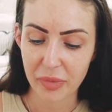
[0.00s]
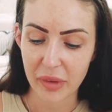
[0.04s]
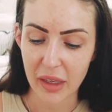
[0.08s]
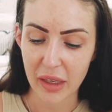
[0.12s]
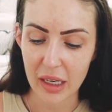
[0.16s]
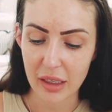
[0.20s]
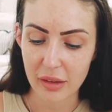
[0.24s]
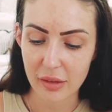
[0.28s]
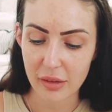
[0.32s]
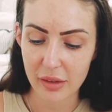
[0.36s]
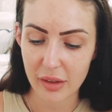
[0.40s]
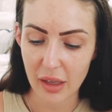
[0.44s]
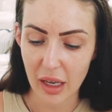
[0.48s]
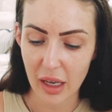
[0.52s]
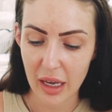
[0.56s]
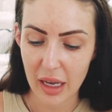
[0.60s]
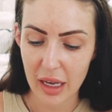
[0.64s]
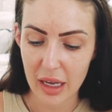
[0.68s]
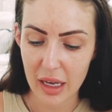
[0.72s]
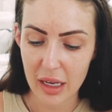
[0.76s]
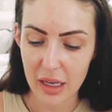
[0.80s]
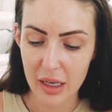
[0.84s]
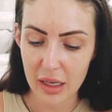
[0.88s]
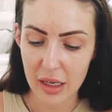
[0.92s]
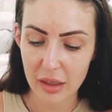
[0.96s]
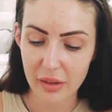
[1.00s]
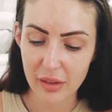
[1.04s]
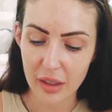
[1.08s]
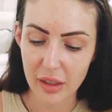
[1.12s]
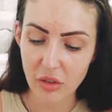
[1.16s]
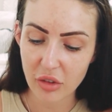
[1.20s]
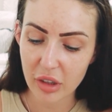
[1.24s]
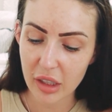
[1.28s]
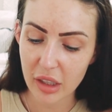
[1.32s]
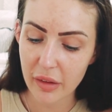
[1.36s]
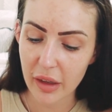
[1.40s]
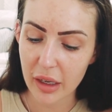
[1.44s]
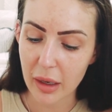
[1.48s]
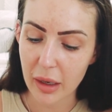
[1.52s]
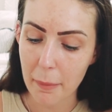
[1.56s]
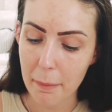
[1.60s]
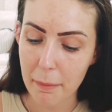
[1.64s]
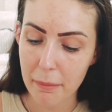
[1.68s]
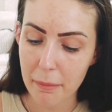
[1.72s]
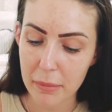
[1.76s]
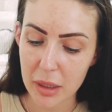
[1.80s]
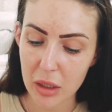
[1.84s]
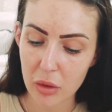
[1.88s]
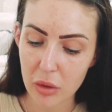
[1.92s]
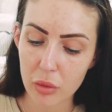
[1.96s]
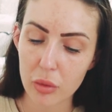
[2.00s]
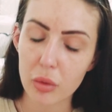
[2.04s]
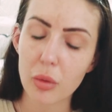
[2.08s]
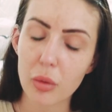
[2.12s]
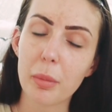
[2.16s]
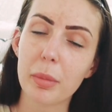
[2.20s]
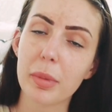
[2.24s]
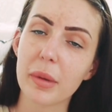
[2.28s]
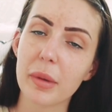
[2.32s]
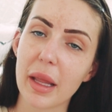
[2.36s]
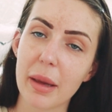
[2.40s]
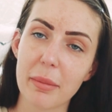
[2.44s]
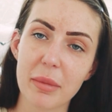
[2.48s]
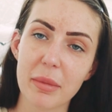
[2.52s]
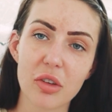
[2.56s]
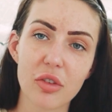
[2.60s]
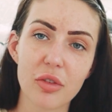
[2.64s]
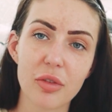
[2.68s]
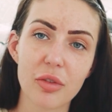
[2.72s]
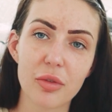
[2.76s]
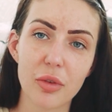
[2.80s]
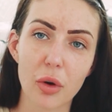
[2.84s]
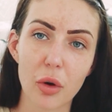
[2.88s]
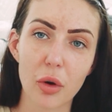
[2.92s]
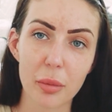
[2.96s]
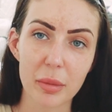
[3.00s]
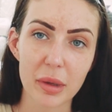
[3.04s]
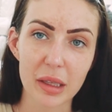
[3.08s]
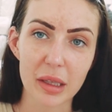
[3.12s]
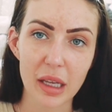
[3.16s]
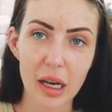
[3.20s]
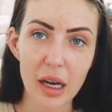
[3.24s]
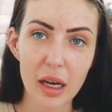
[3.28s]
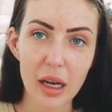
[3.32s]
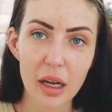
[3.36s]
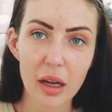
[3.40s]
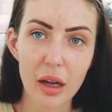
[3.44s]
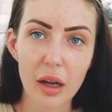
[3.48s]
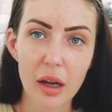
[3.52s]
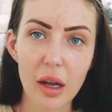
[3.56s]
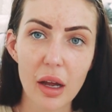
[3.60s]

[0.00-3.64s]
It's essentially like a mineral blemish formula.